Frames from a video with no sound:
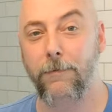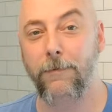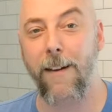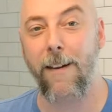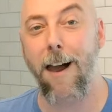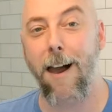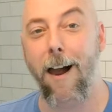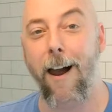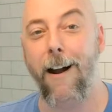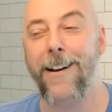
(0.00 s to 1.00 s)
Yeah.
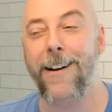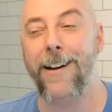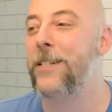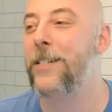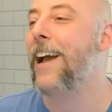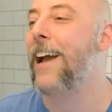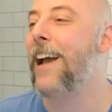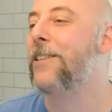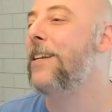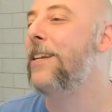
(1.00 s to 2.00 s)
What's next? What
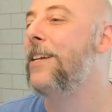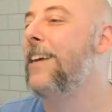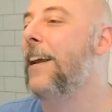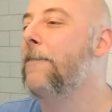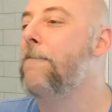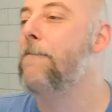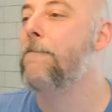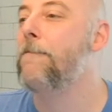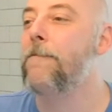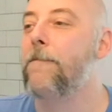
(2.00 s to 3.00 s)
do you think?
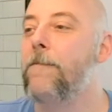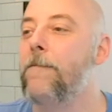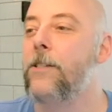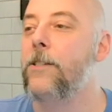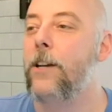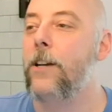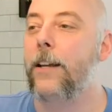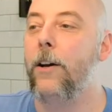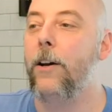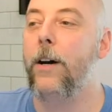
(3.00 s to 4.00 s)
Should I
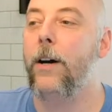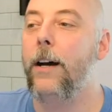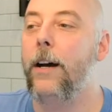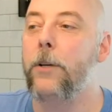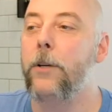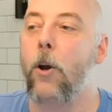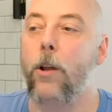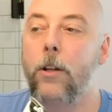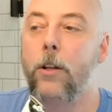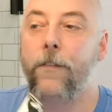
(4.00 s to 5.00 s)
go, I'm going to go a little
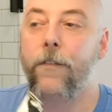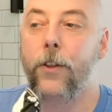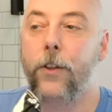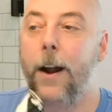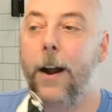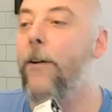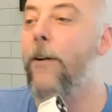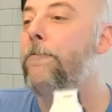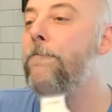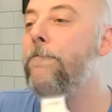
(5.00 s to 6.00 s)
further out
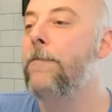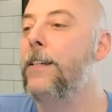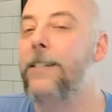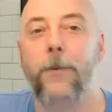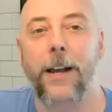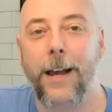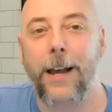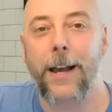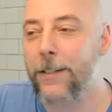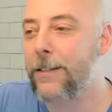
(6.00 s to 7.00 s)
and see what
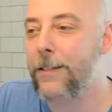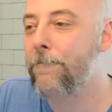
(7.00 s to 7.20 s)
happens.